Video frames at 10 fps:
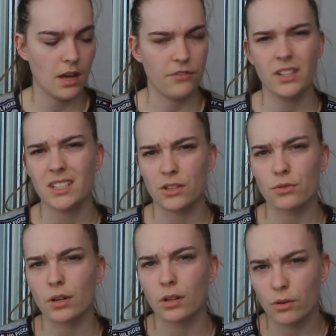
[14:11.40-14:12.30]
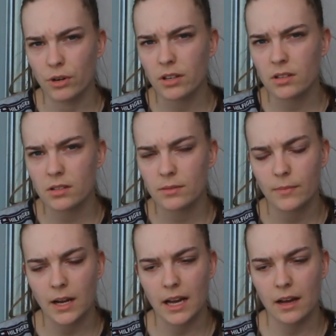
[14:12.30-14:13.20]
a Philodendron glorious,
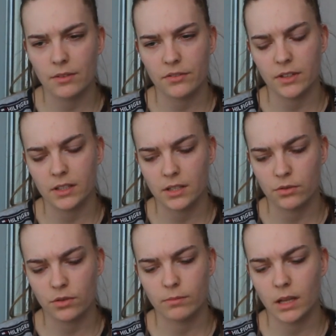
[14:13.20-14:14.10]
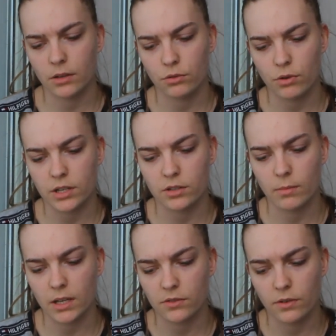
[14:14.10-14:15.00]
I have a Philodendron
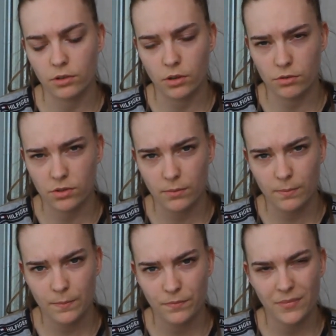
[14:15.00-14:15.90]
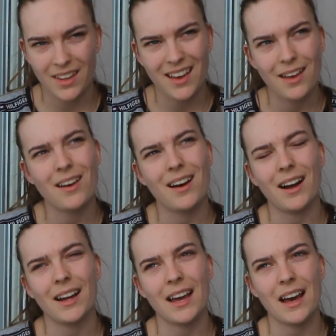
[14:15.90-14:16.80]
melanochrysum ex verrucosum,
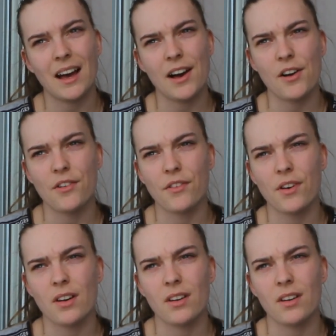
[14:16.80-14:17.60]
I have